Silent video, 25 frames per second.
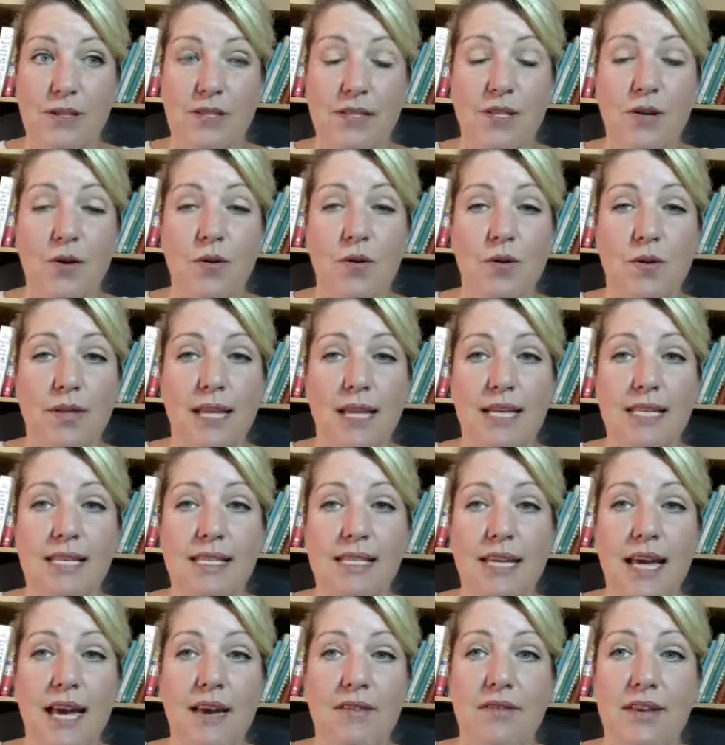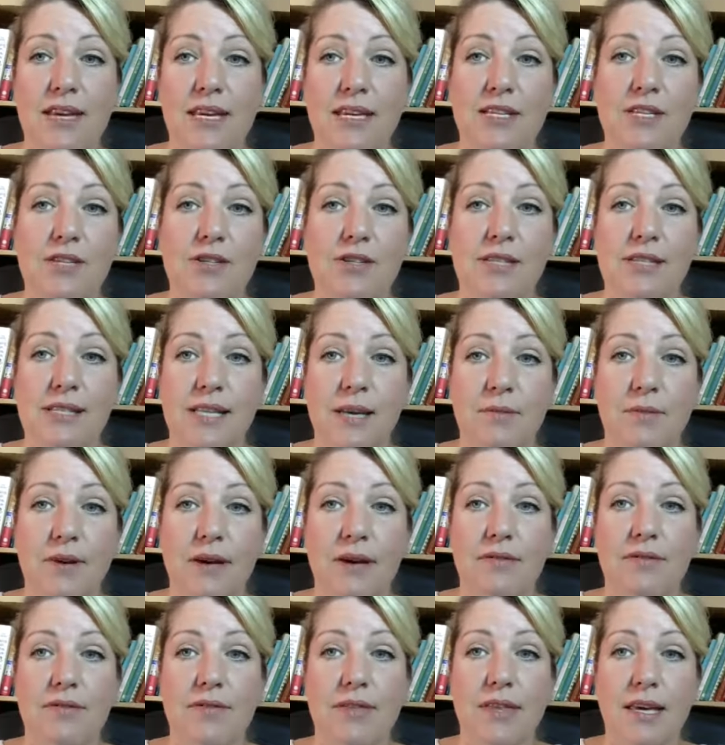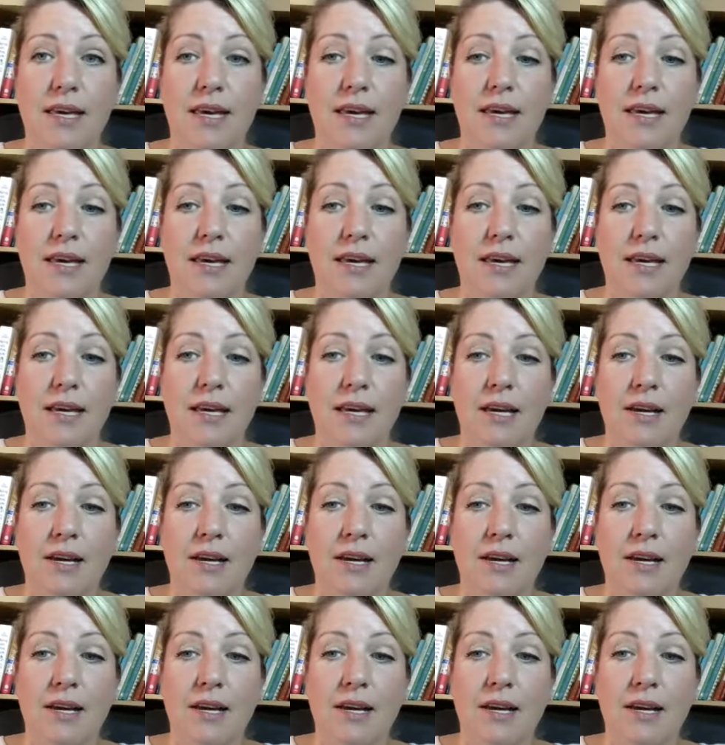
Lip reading: So let's dive into some of the